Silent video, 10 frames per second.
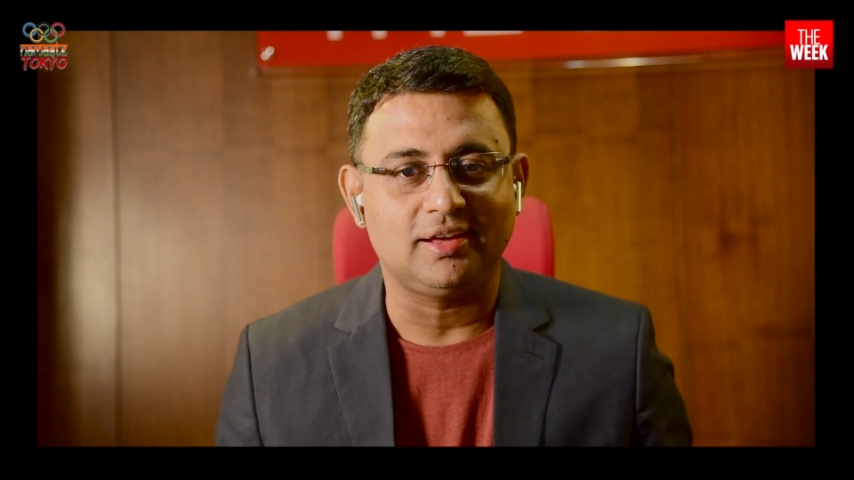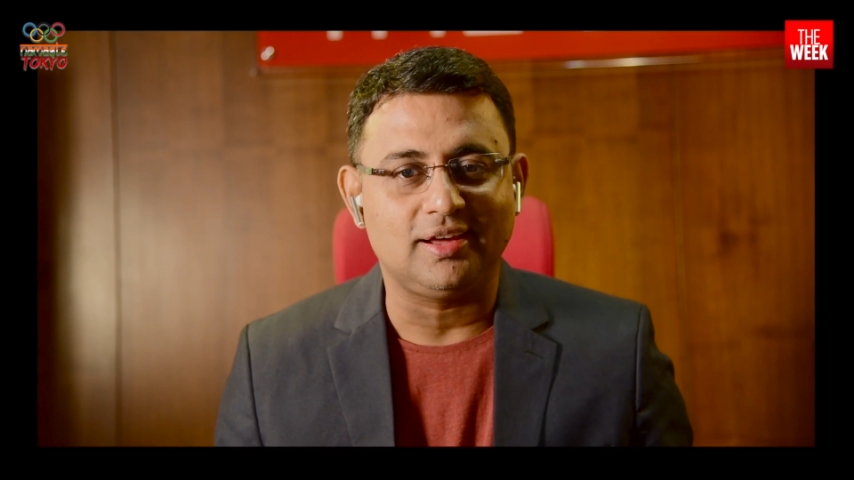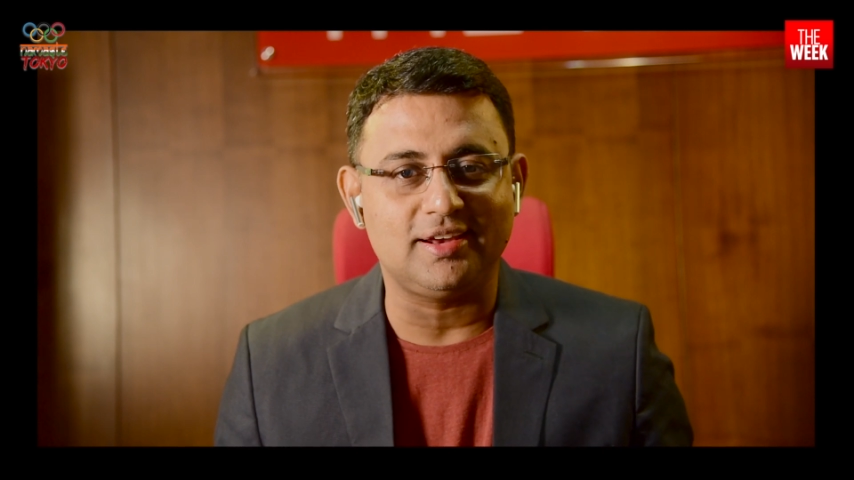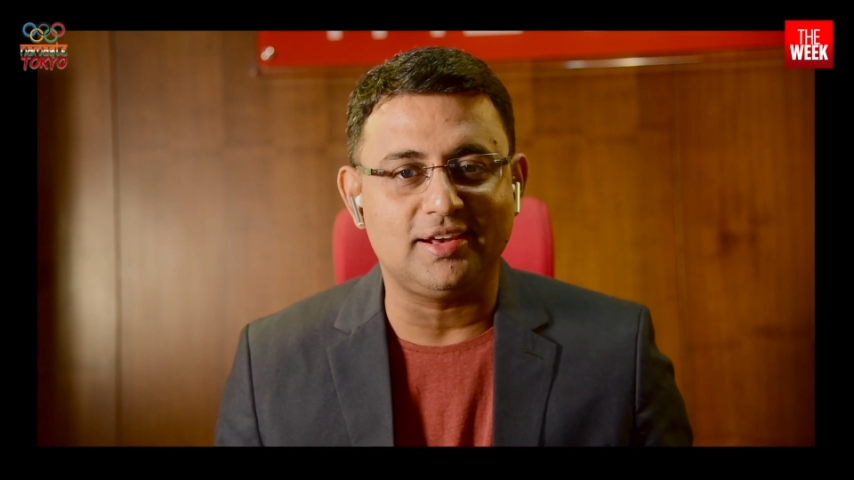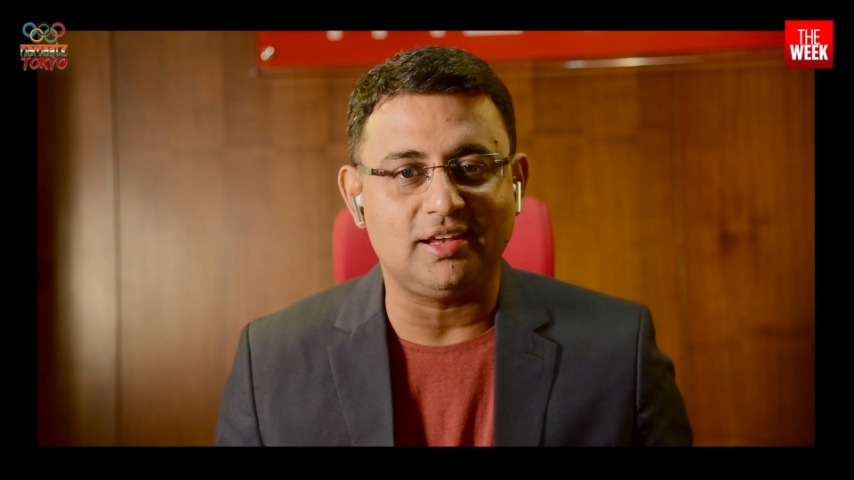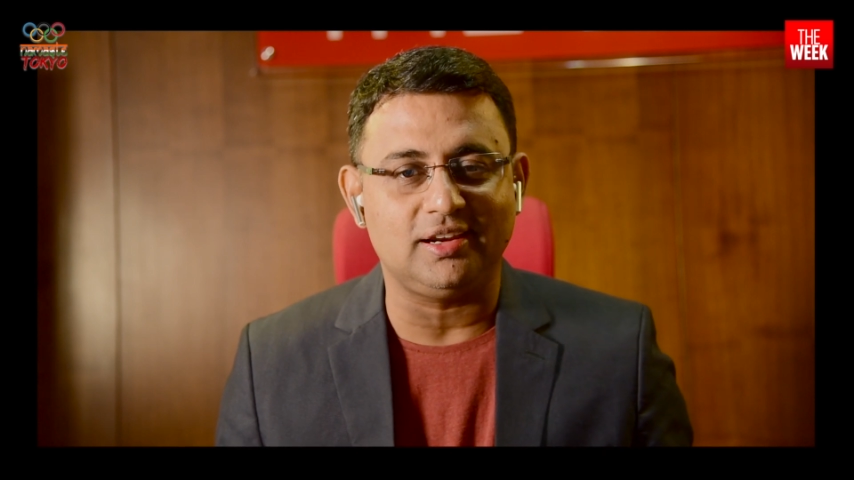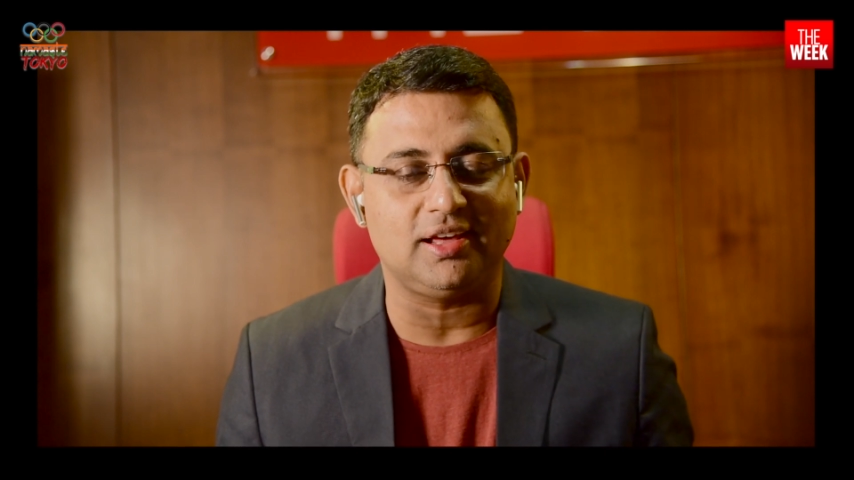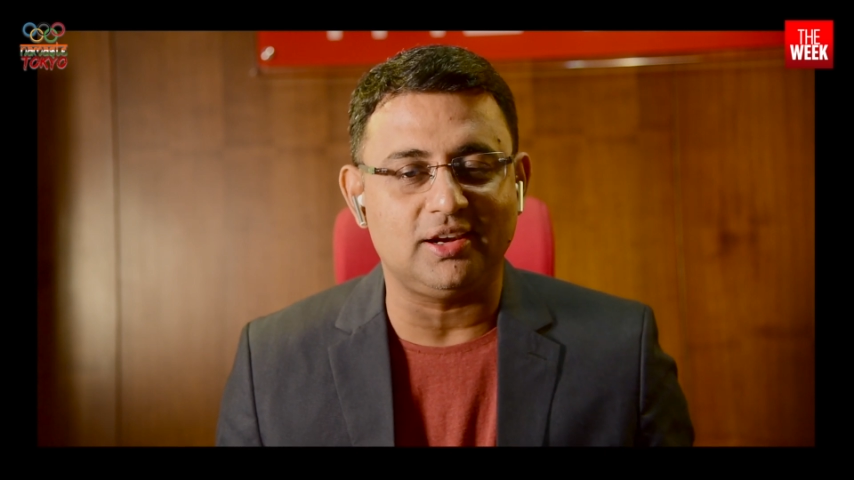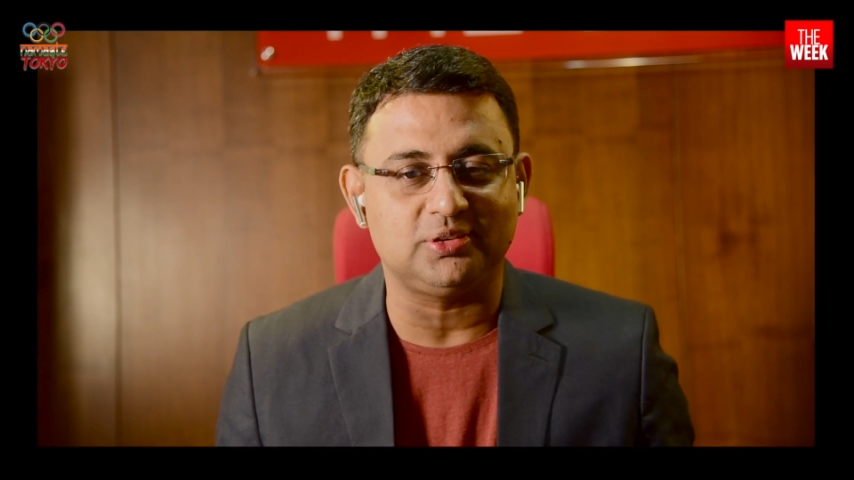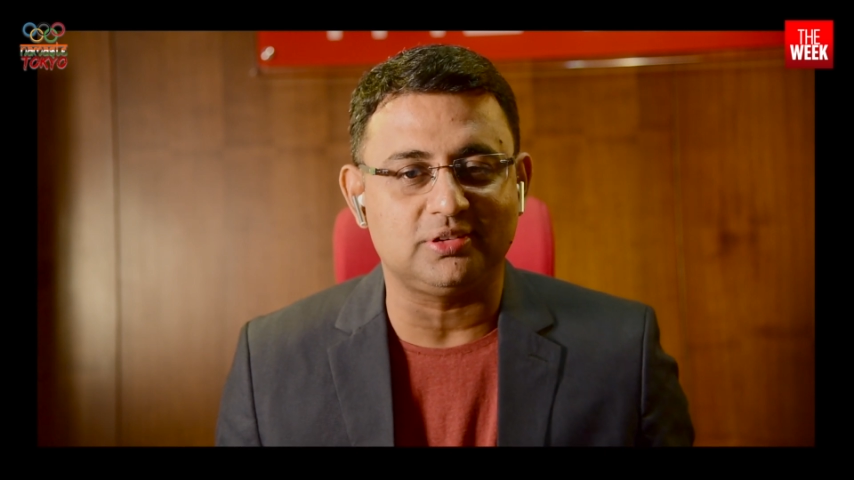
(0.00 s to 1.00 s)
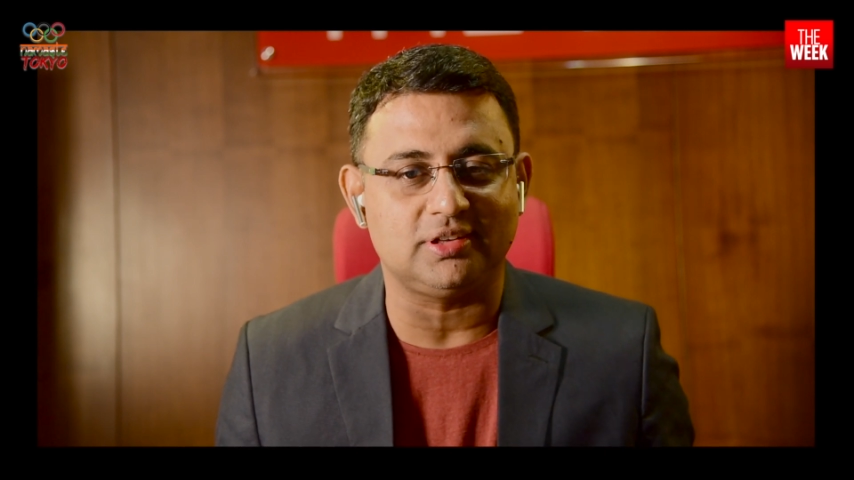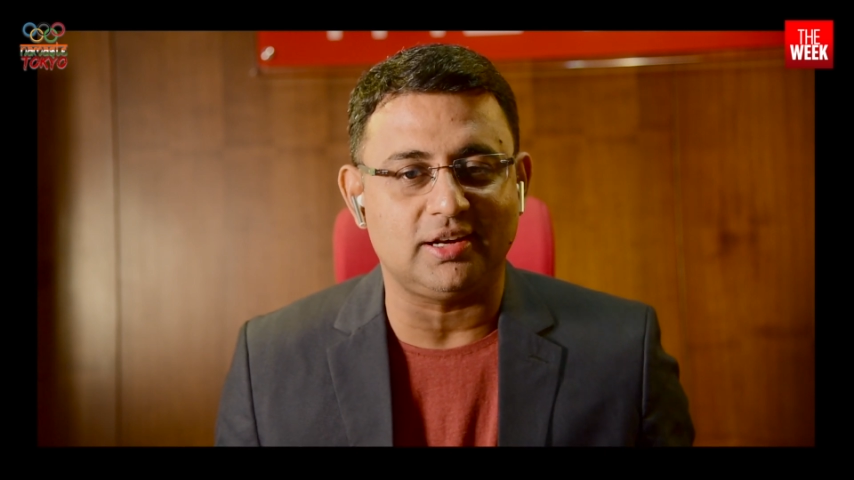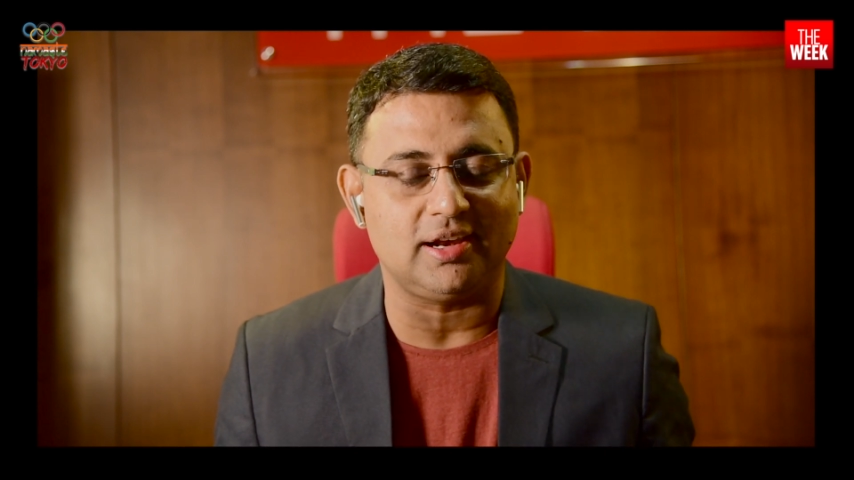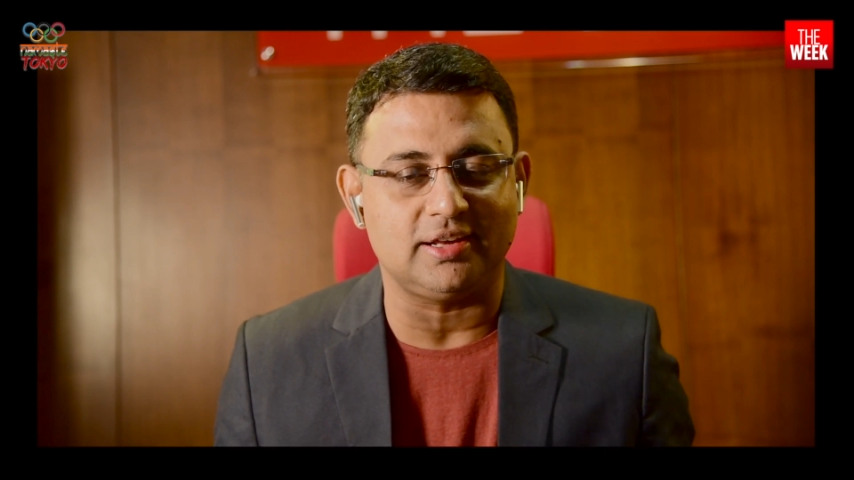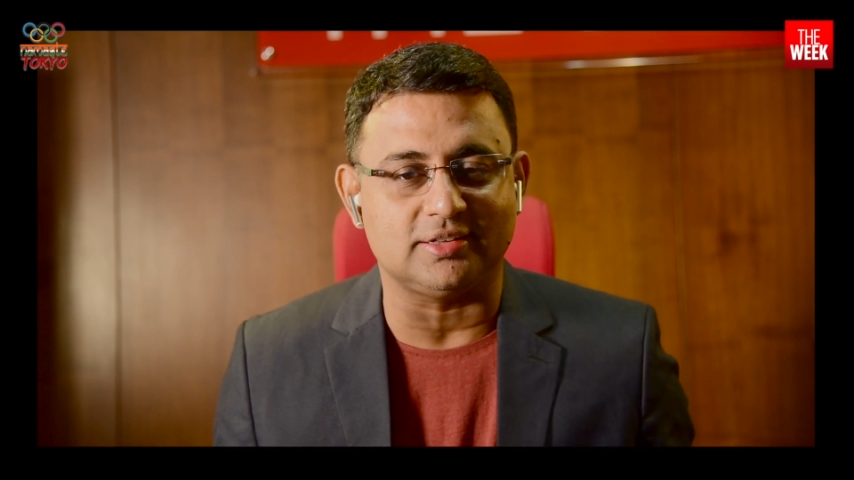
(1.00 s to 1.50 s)
in 1996 in
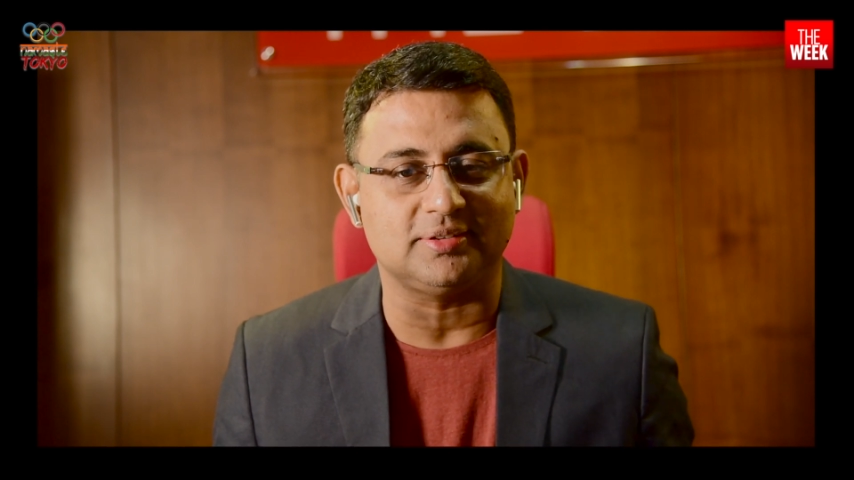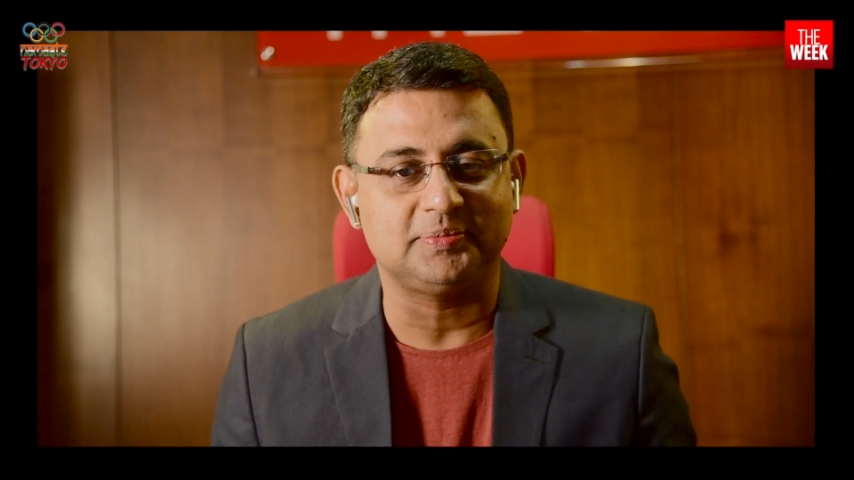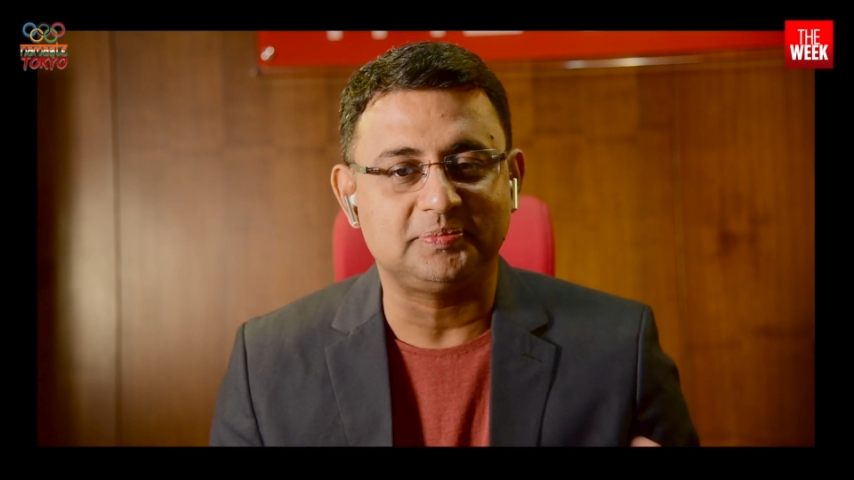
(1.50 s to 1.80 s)
Atlanta?